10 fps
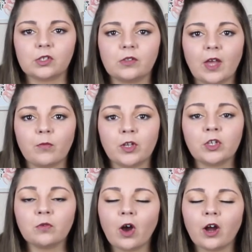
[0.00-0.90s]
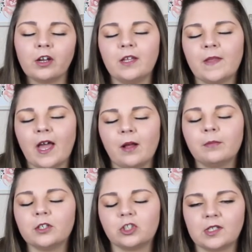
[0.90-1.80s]
So that when you are in that
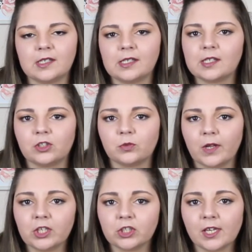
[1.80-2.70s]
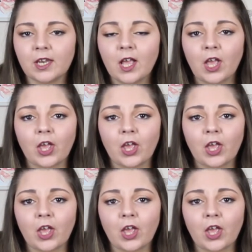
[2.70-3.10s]
emergency situation,